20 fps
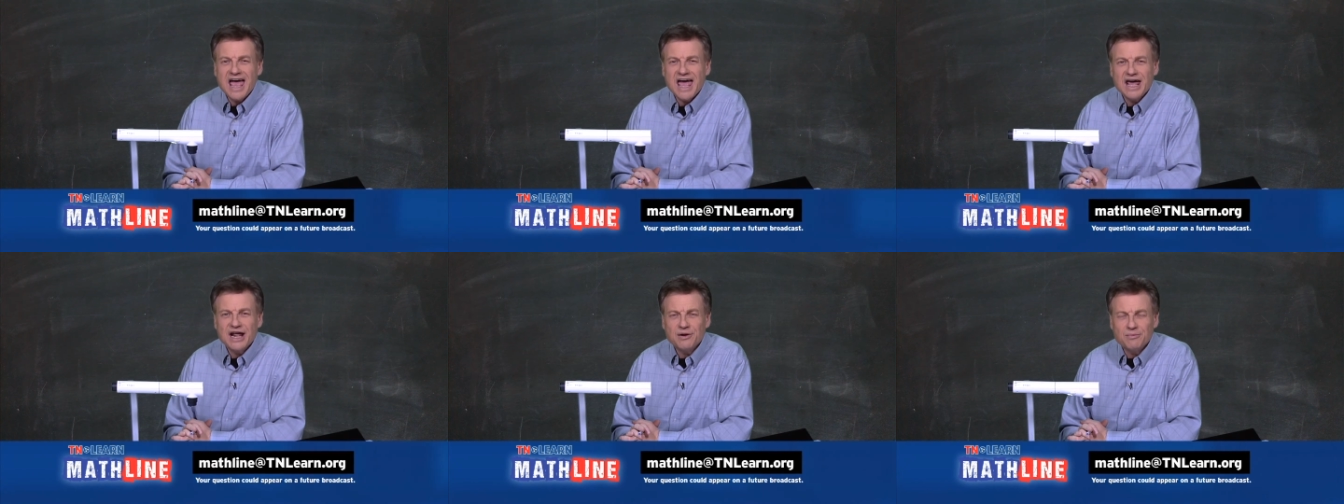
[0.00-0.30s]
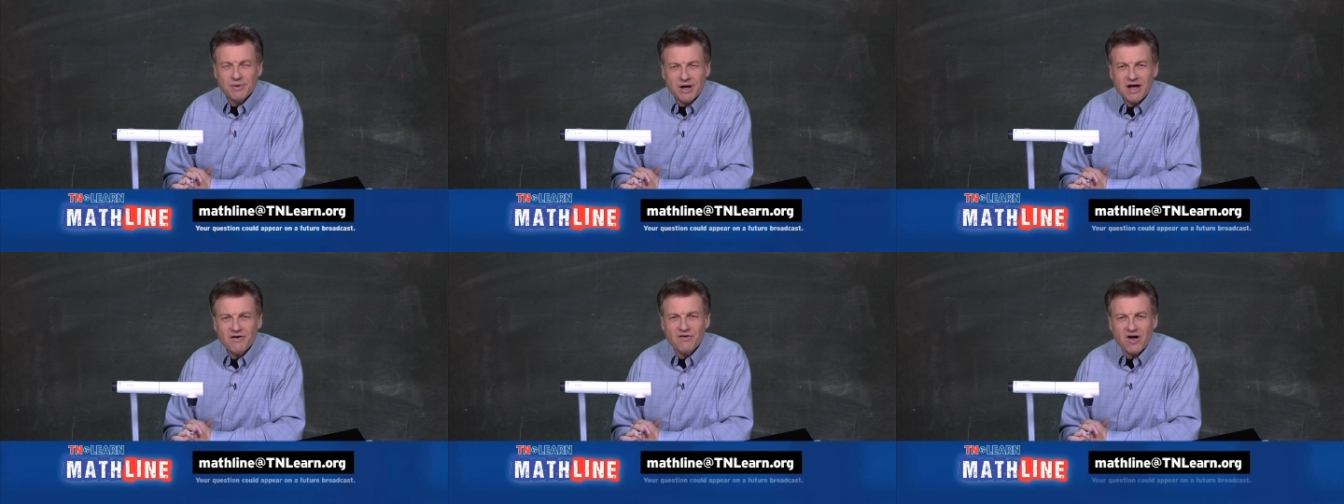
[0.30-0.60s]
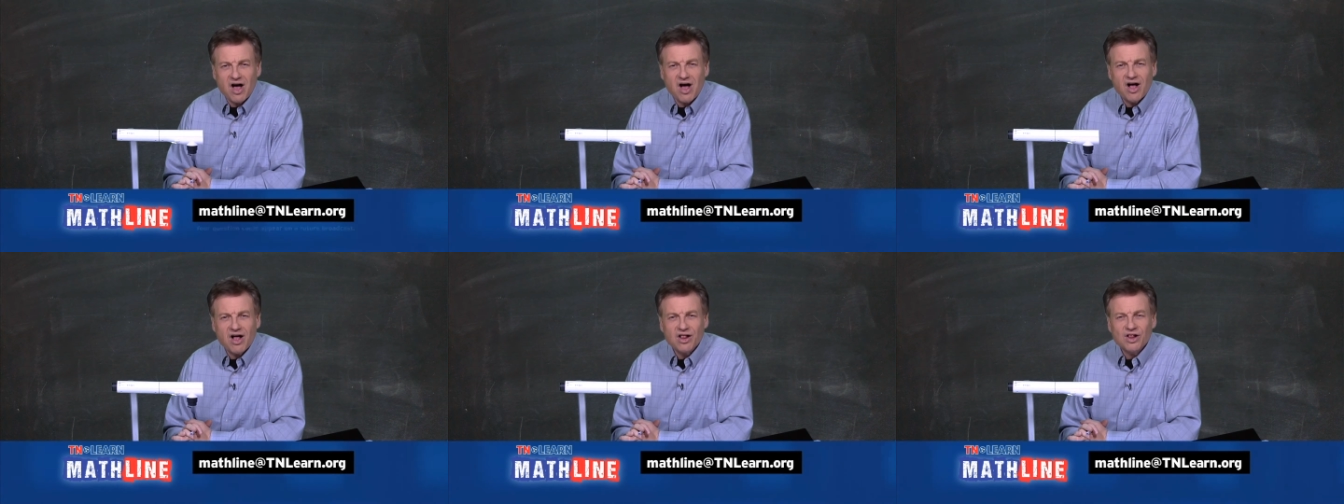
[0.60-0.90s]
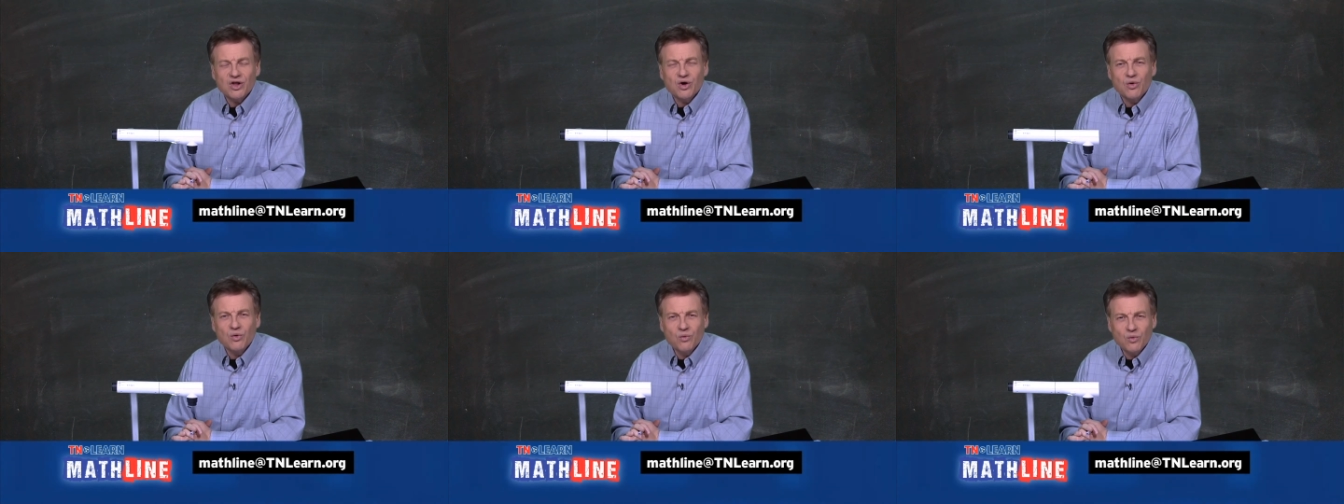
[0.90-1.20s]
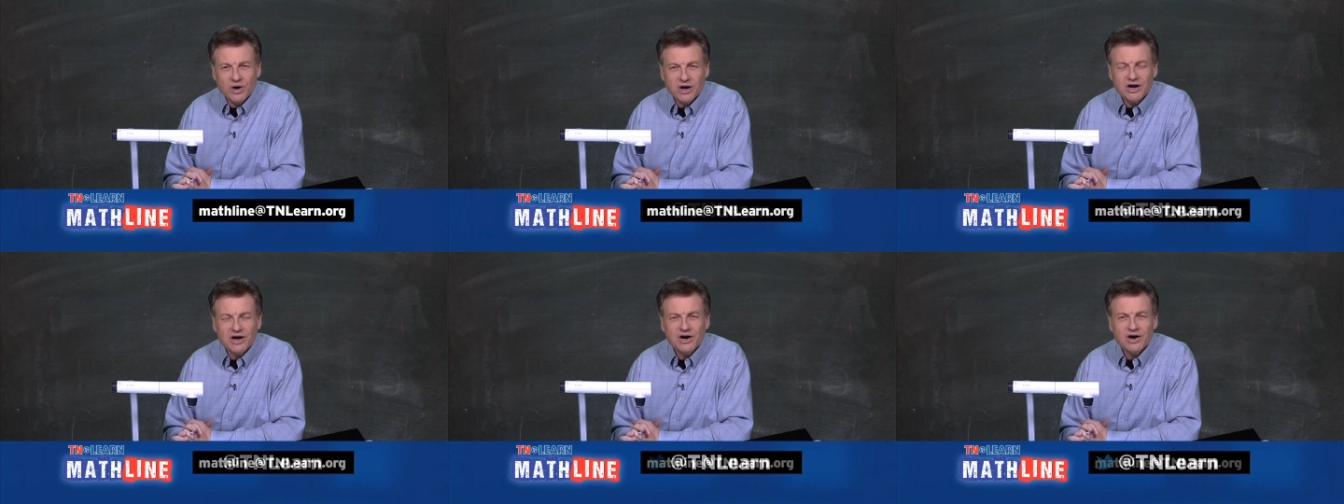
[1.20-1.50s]
and above all,
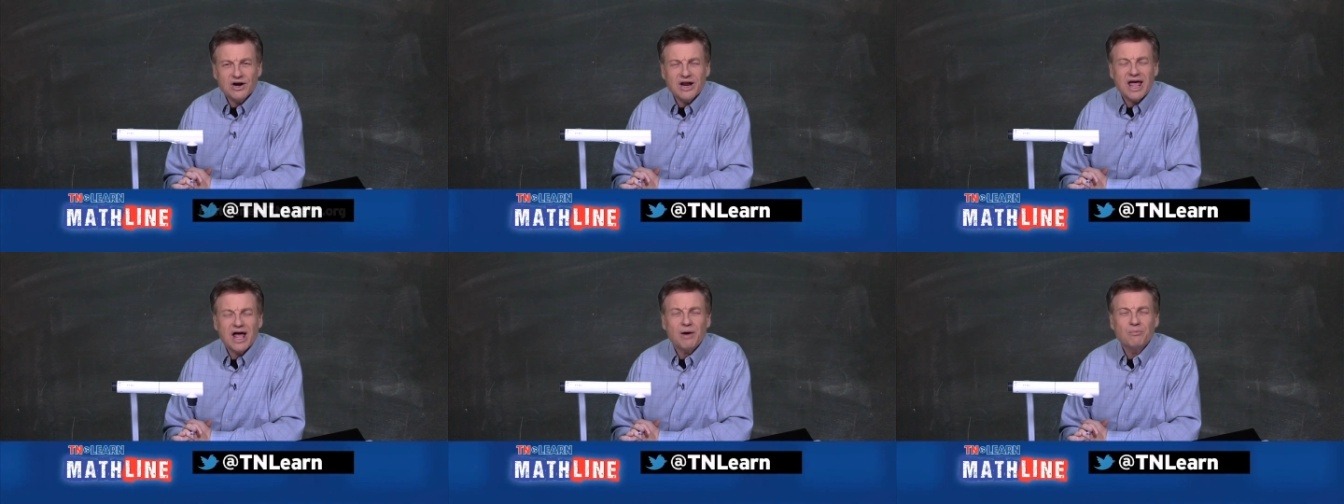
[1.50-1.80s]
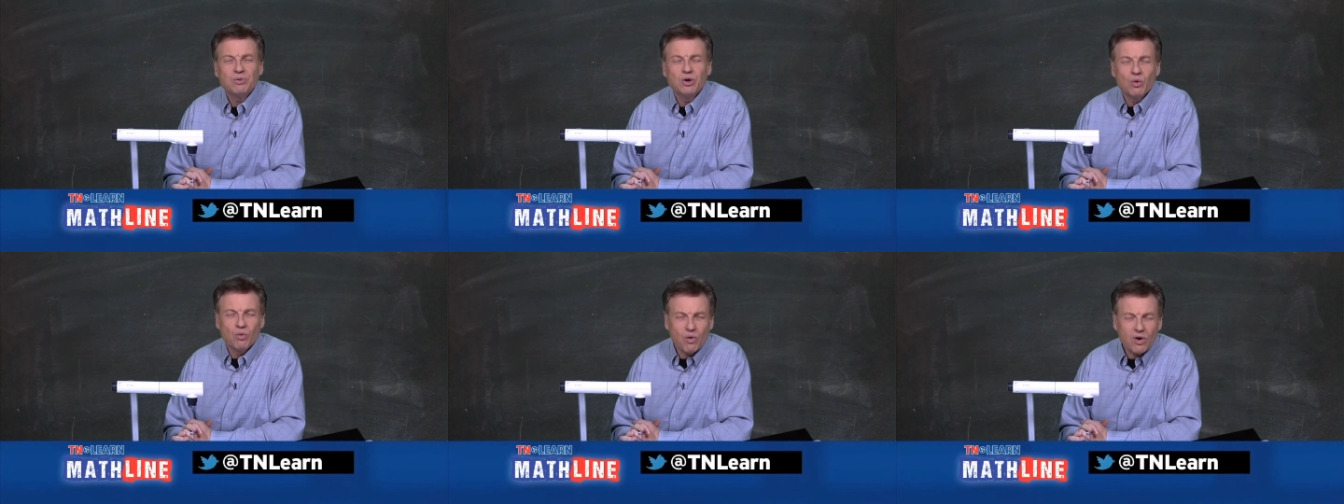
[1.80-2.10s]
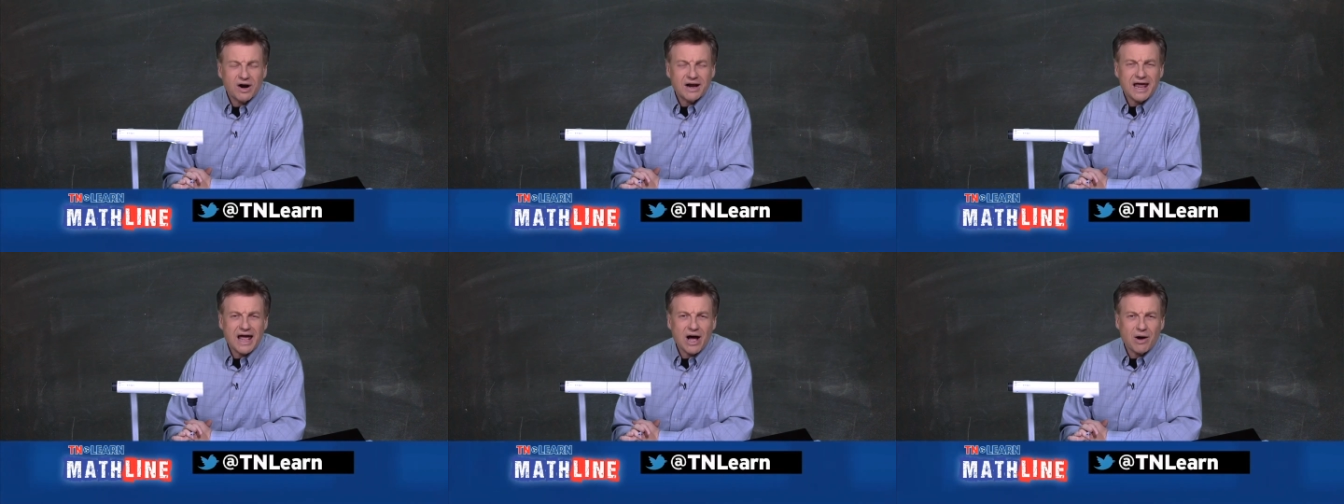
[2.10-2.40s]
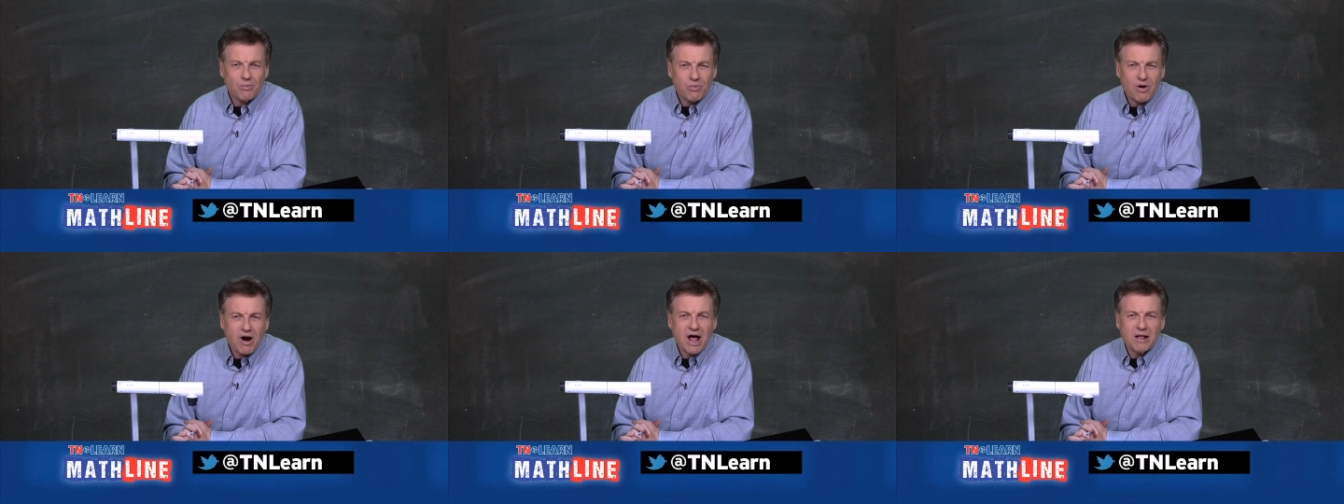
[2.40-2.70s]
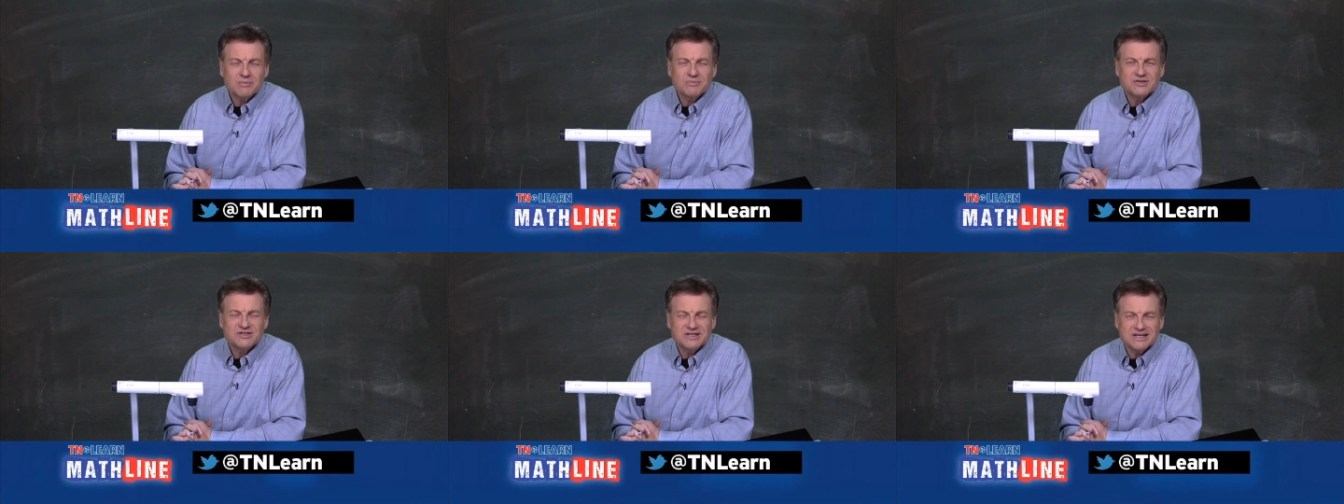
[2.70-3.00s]
we're here to help you work out
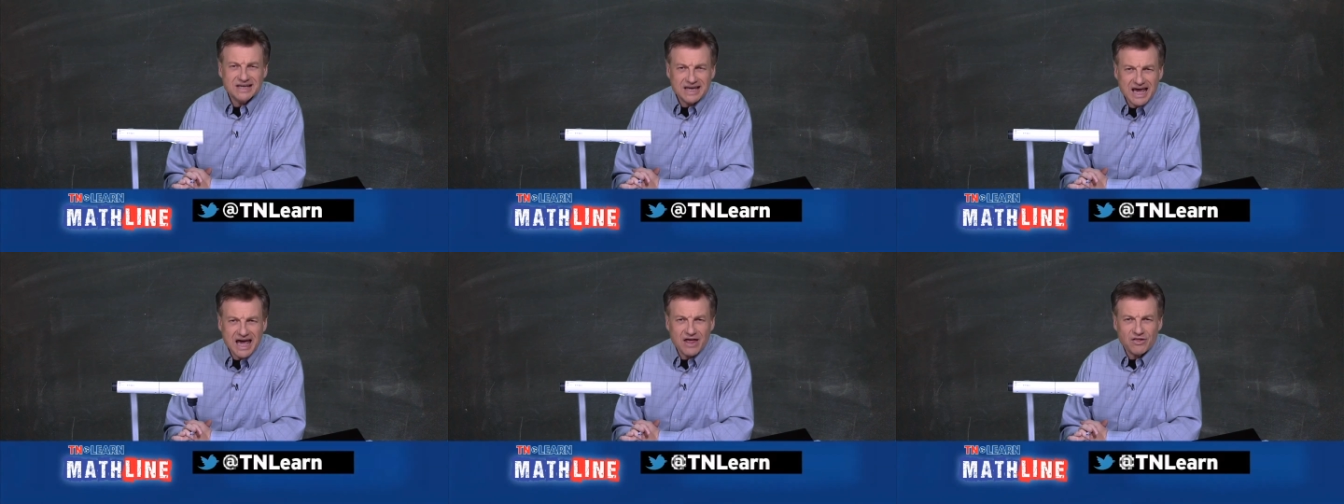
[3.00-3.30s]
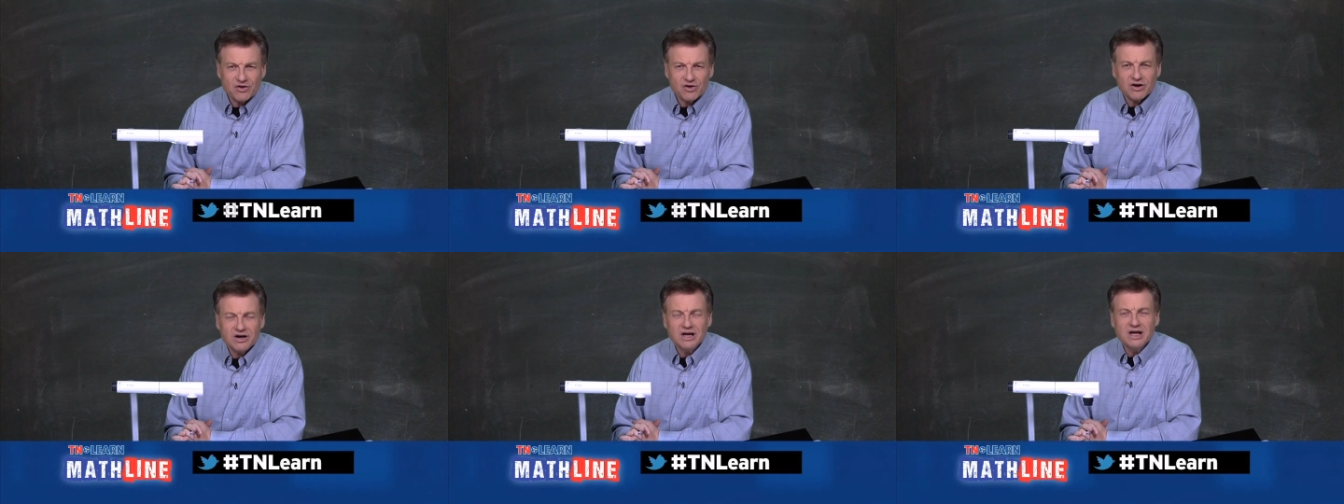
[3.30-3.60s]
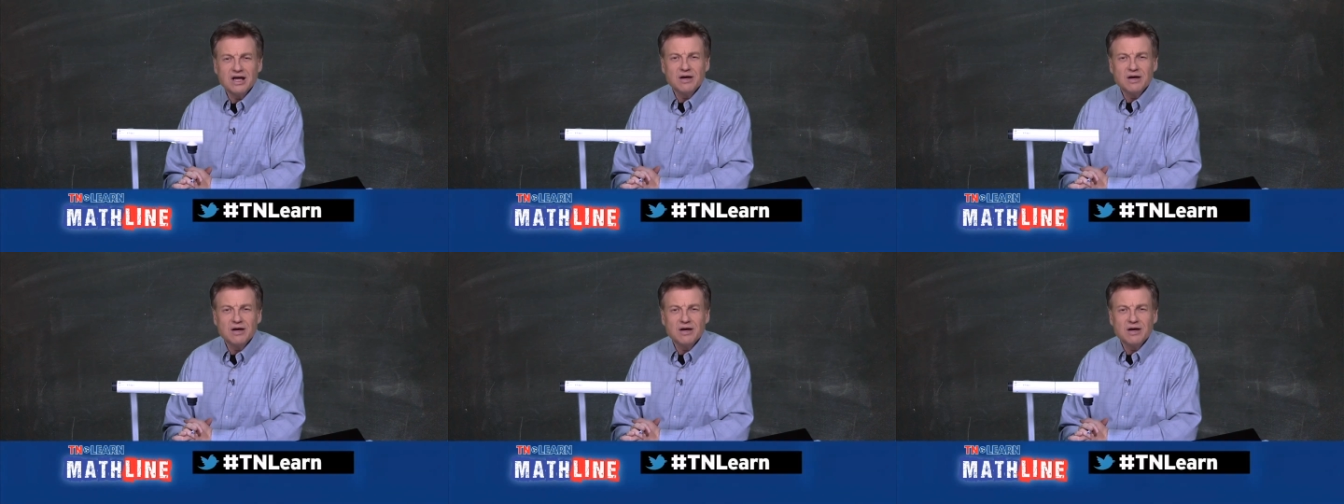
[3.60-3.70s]
problems together.